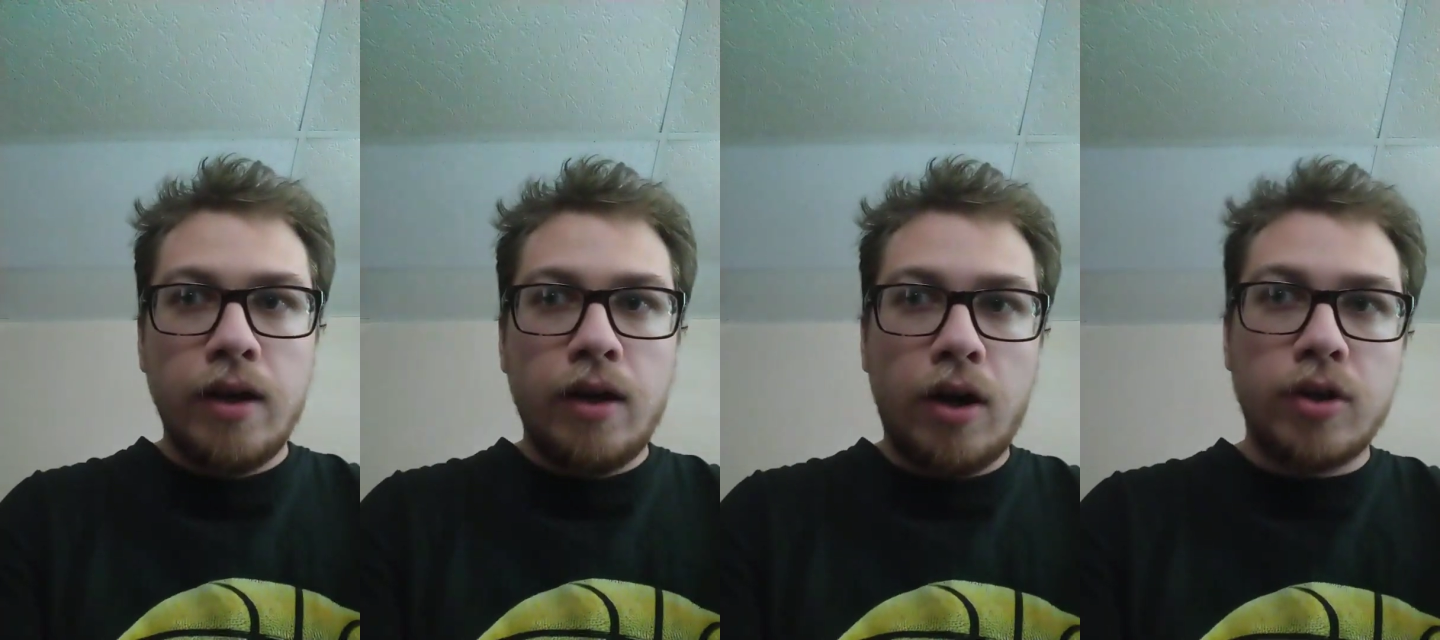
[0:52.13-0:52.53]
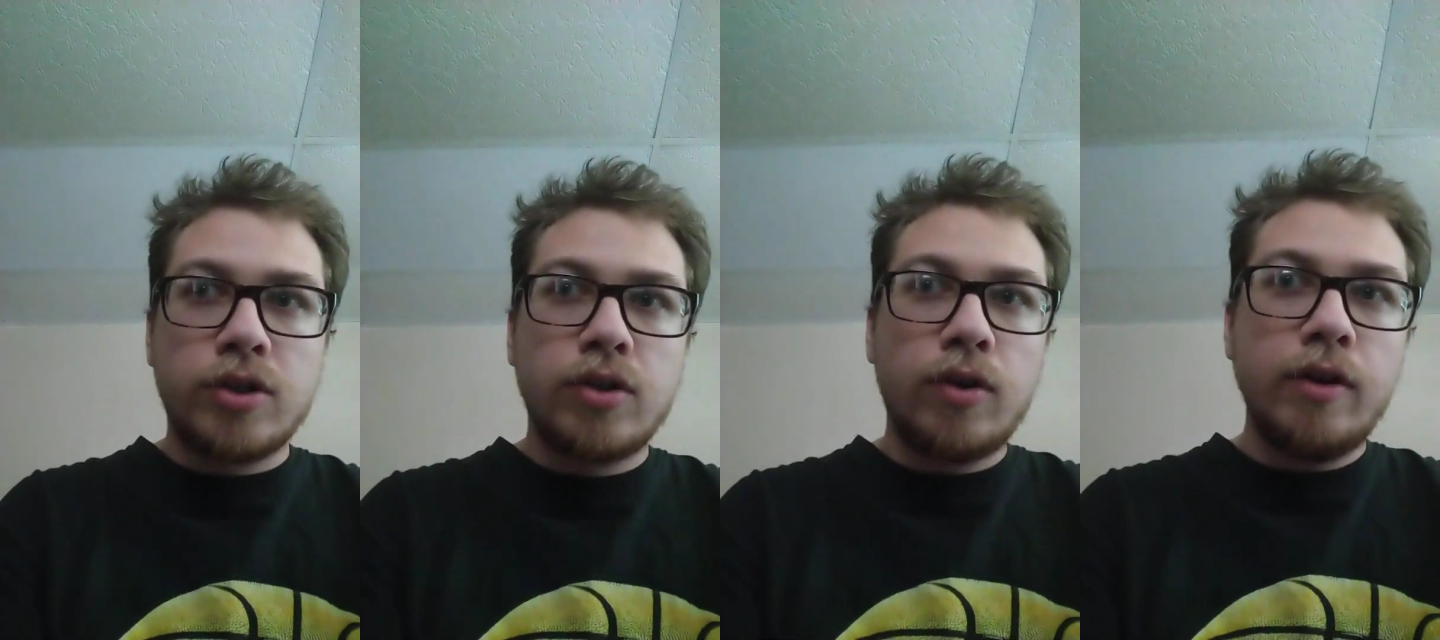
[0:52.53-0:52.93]
Our
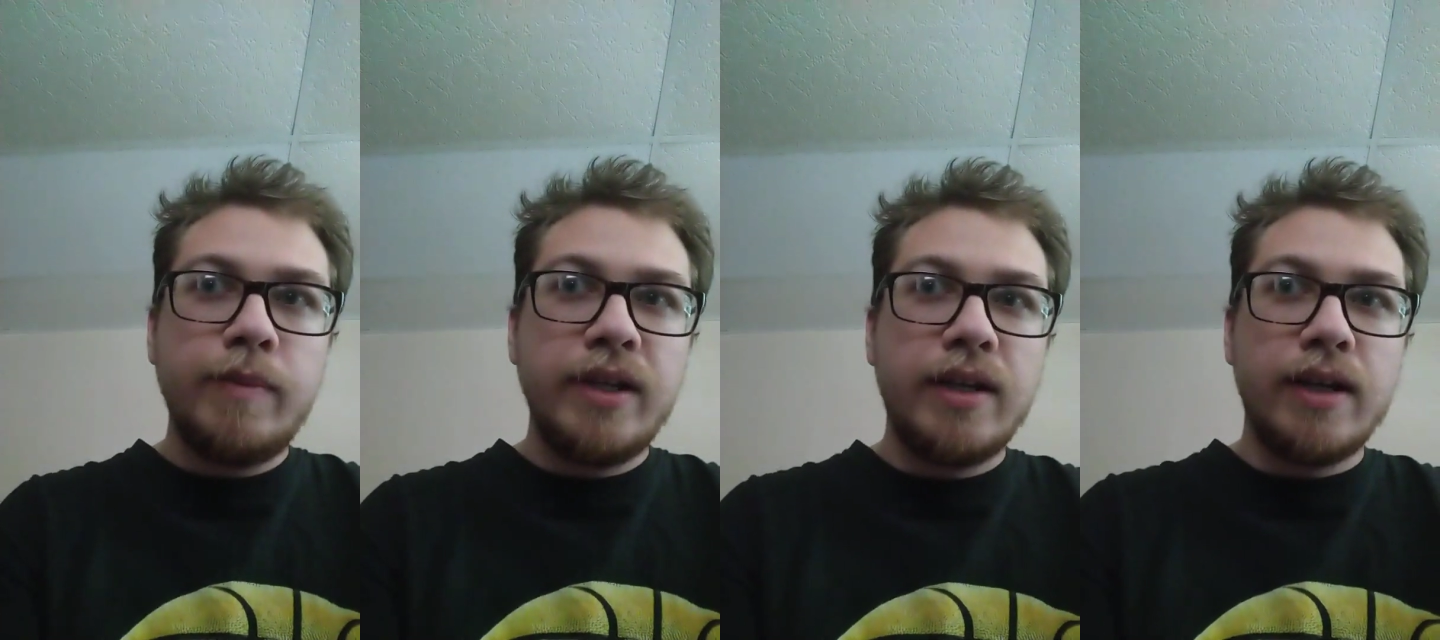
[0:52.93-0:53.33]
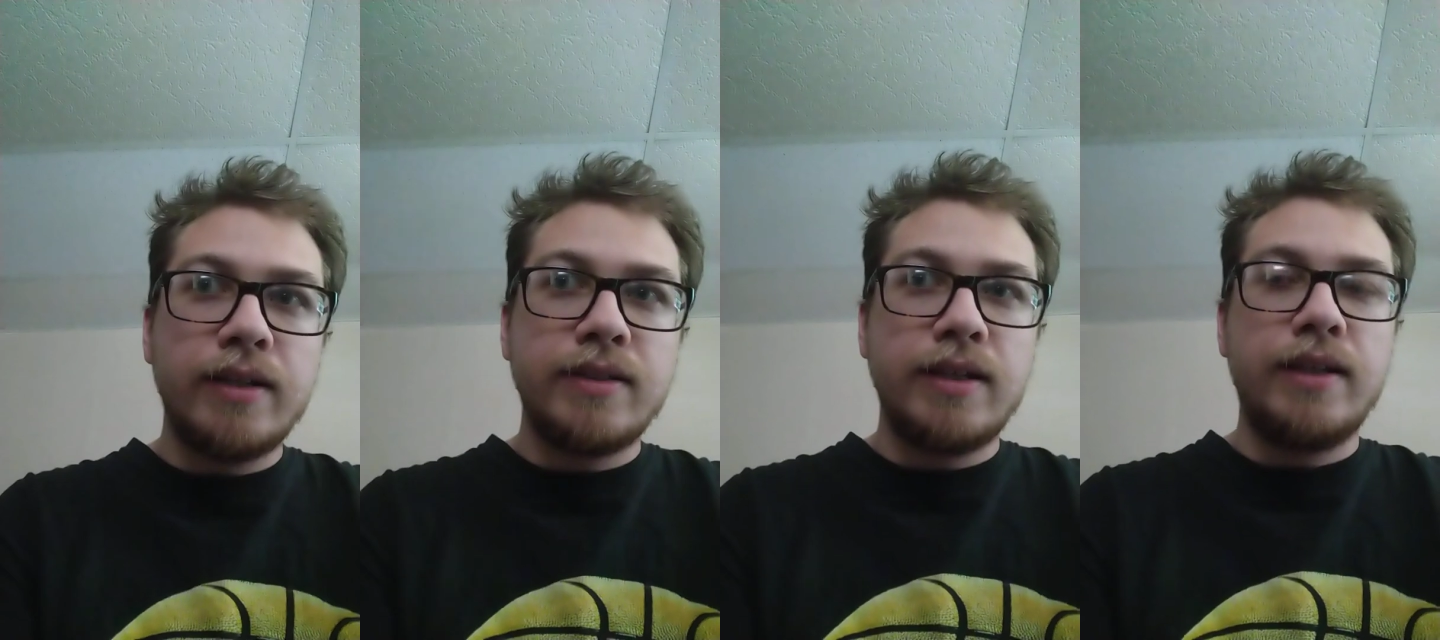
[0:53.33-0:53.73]
story
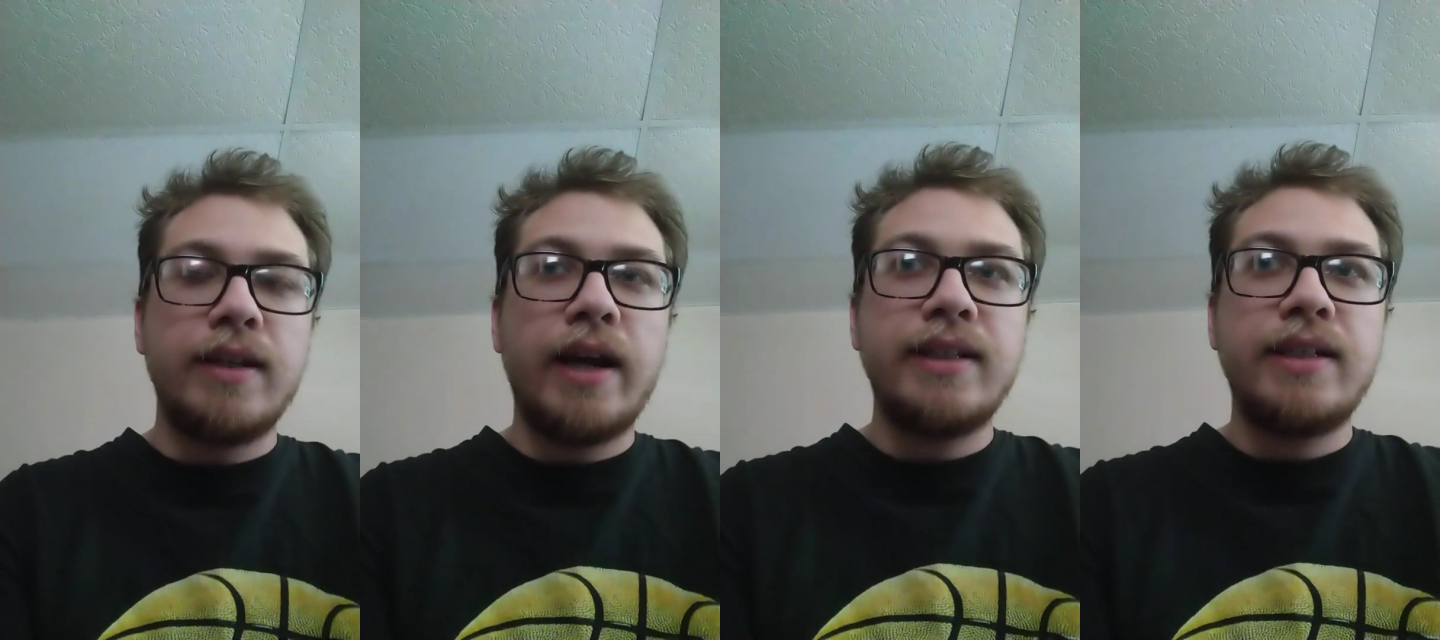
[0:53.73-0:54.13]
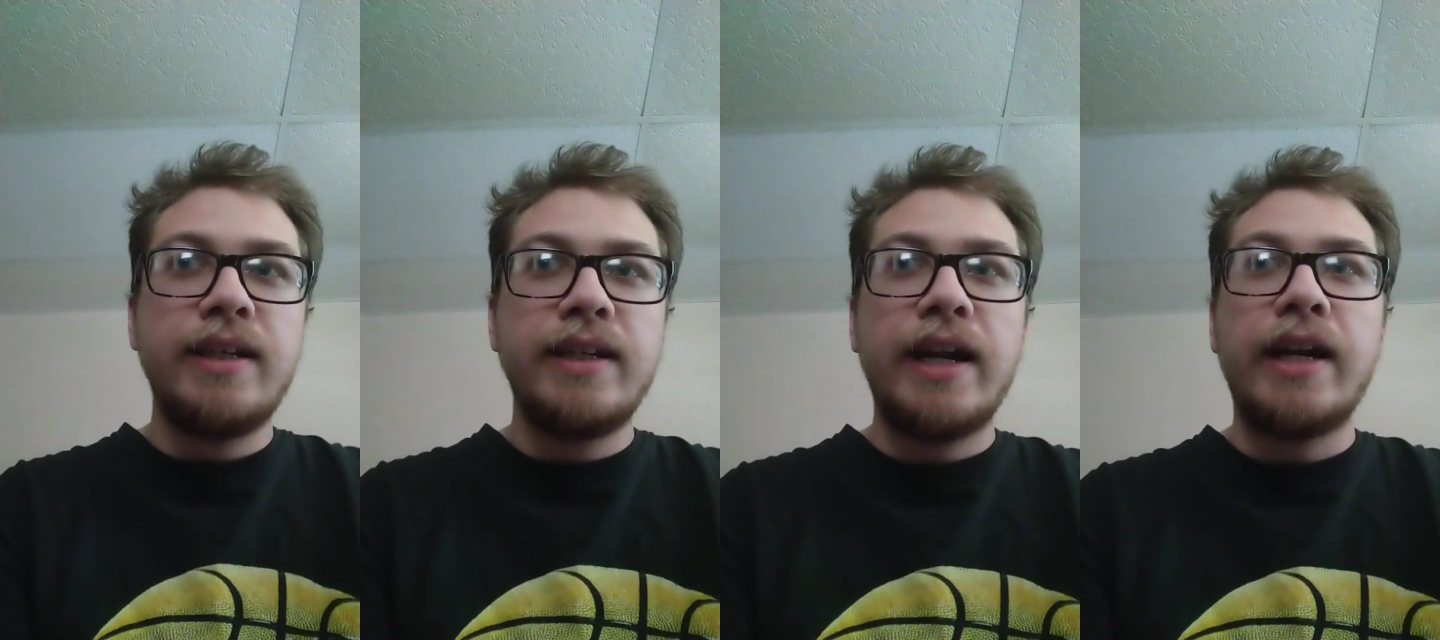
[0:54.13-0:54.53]
begins in
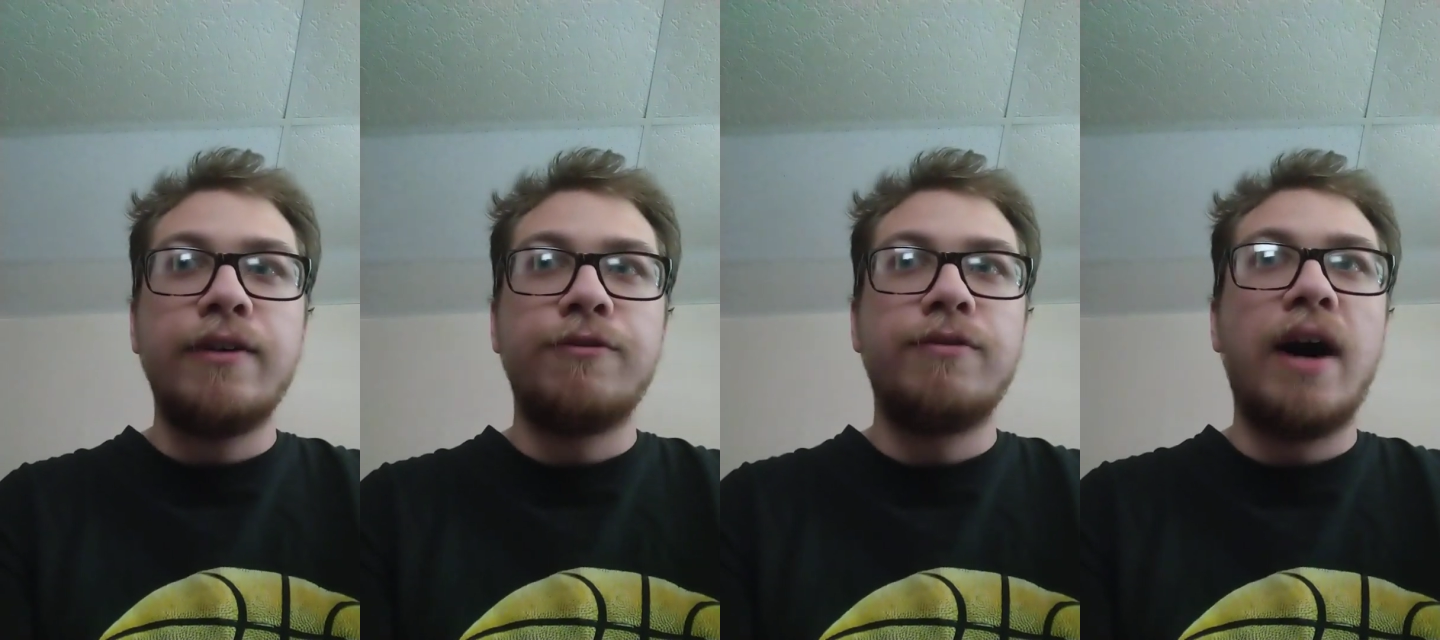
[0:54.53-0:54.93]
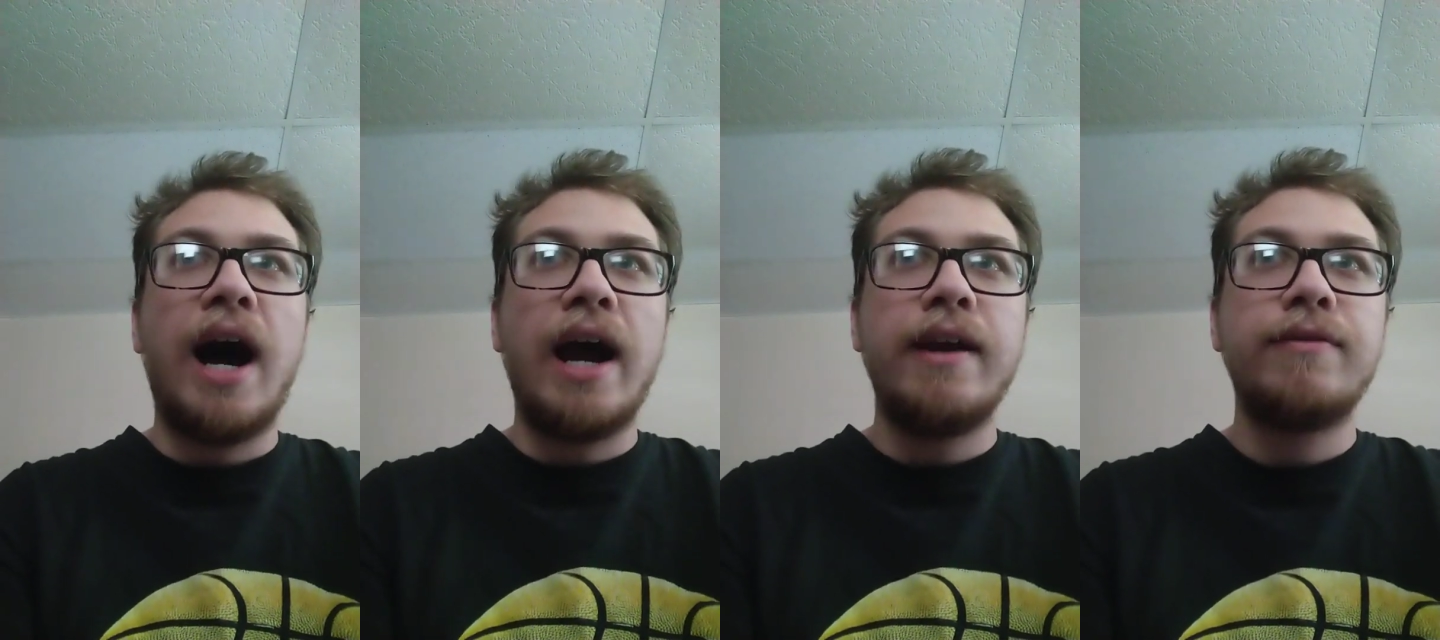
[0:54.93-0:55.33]

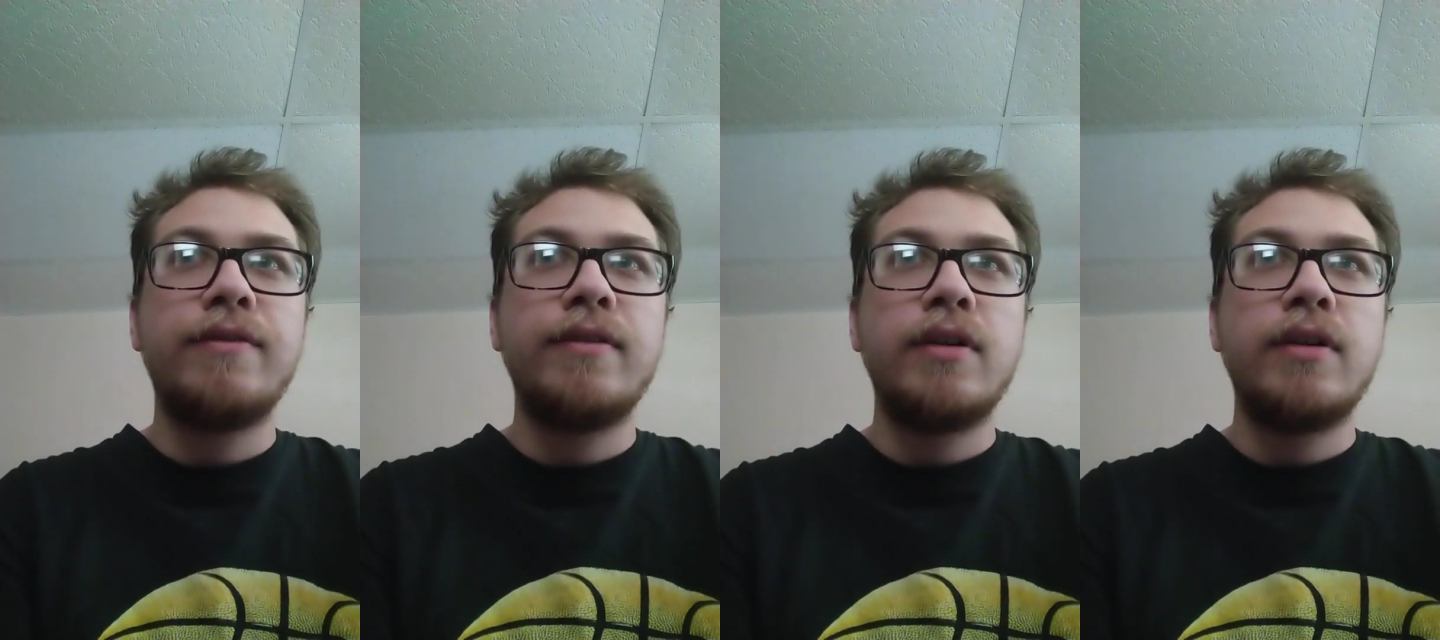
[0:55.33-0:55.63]
1985,